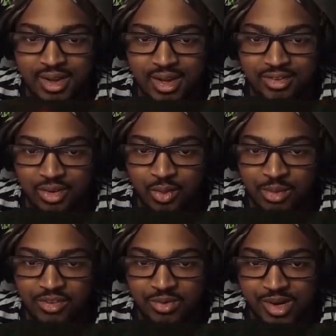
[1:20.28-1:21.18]
It's like one of my
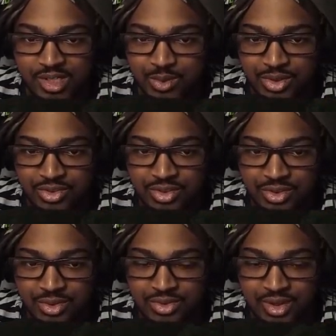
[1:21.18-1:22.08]
favorite Ash of Wars to
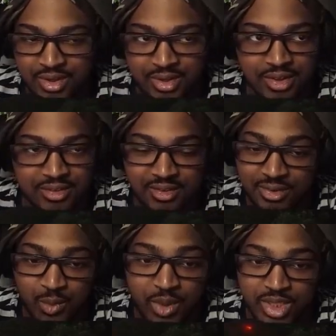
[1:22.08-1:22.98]
use, and it's just a
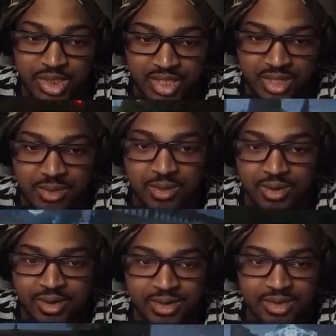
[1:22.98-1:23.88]
one-shot killer.
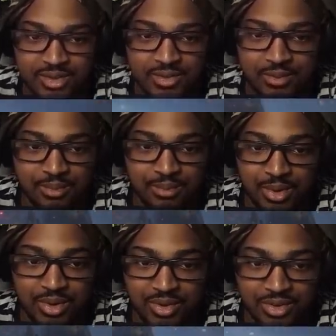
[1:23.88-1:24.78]
Just
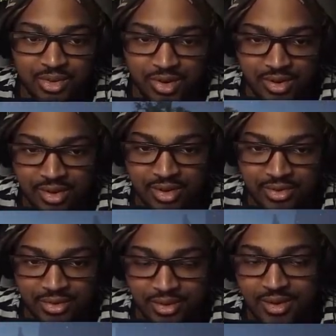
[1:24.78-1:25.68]
building this correctly,
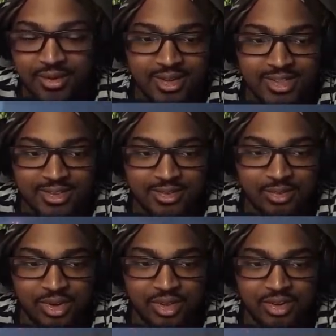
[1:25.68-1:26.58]
honestly. Just
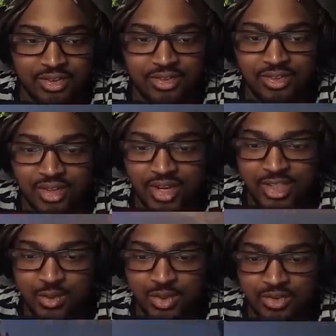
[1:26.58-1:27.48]
really a sick Ash
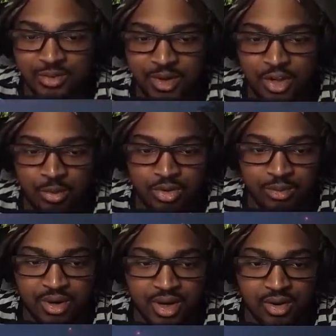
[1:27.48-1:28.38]
of War from Elmer the
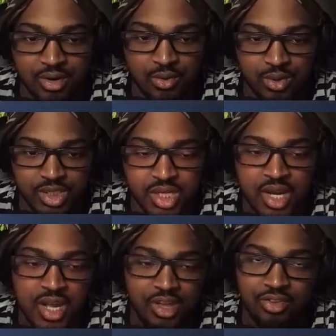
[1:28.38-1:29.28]
Briar, which
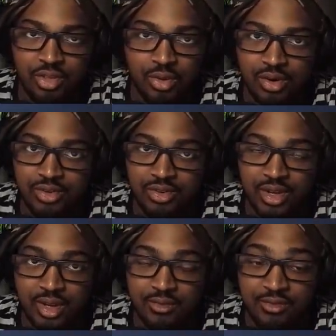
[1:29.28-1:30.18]
his lore is
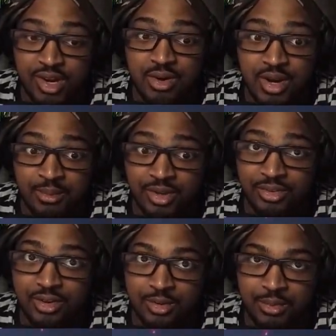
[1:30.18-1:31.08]
like very
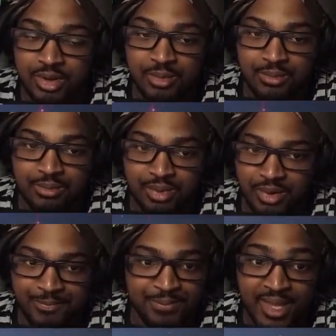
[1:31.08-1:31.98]
messed up,
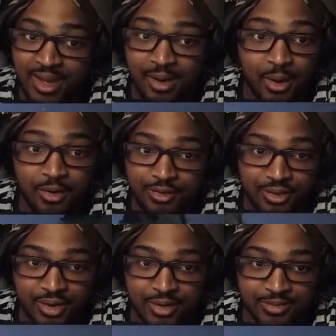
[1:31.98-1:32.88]
but
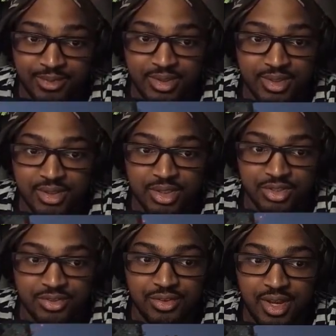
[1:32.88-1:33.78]
overall
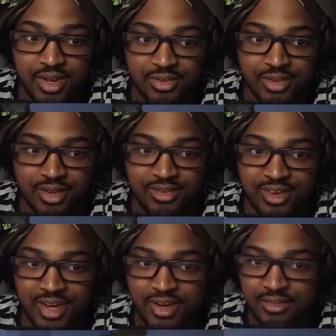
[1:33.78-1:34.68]
just
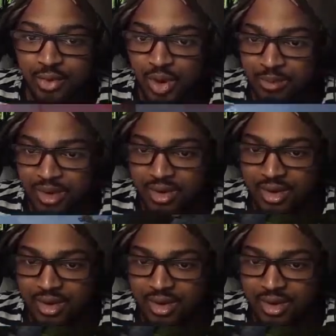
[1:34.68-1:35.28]
insane of a weapon.